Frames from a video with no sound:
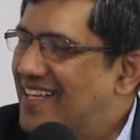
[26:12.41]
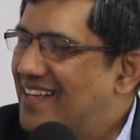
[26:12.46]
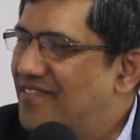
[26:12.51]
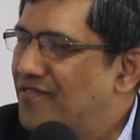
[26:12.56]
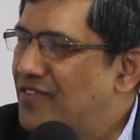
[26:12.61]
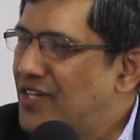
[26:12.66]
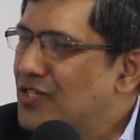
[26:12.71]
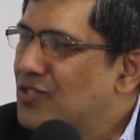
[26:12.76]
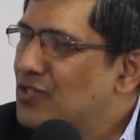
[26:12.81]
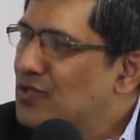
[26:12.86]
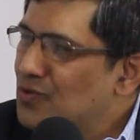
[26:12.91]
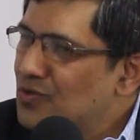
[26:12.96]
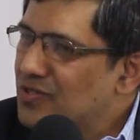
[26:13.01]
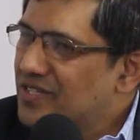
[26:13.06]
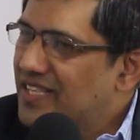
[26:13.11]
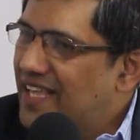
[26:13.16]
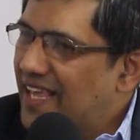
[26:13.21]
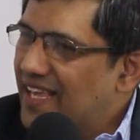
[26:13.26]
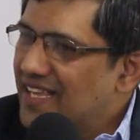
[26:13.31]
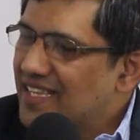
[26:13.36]
We do
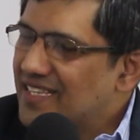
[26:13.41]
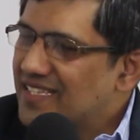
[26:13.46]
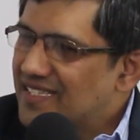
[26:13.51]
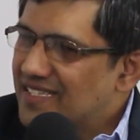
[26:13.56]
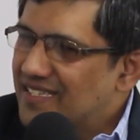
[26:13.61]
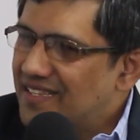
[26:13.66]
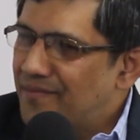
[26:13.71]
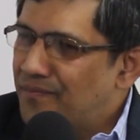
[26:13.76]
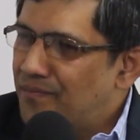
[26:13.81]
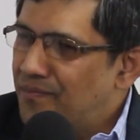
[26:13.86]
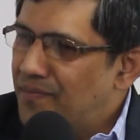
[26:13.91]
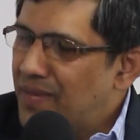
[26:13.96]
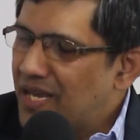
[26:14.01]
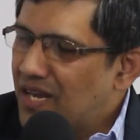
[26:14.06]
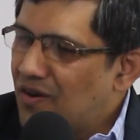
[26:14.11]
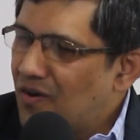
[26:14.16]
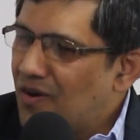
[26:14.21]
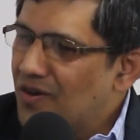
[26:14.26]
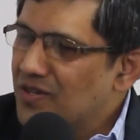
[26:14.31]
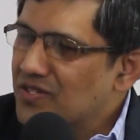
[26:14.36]
things
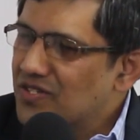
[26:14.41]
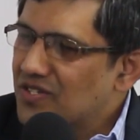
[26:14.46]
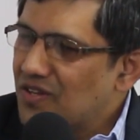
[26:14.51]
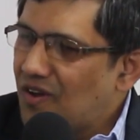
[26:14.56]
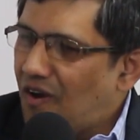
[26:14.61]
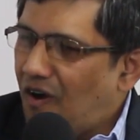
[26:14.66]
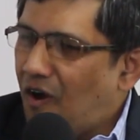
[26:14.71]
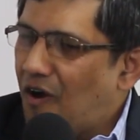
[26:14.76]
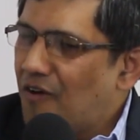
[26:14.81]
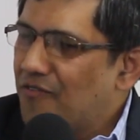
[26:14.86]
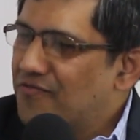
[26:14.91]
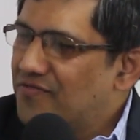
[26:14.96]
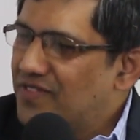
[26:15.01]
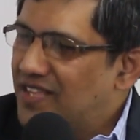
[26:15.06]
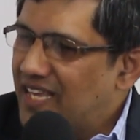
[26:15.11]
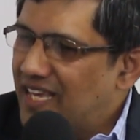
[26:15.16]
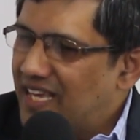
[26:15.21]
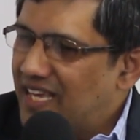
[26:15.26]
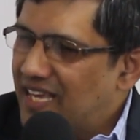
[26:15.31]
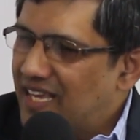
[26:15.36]
because of
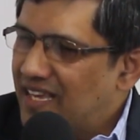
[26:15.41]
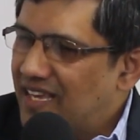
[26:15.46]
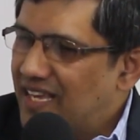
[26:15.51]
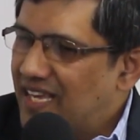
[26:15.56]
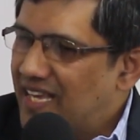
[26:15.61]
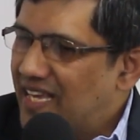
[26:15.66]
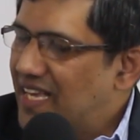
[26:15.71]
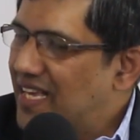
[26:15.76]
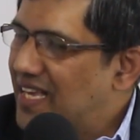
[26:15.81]
the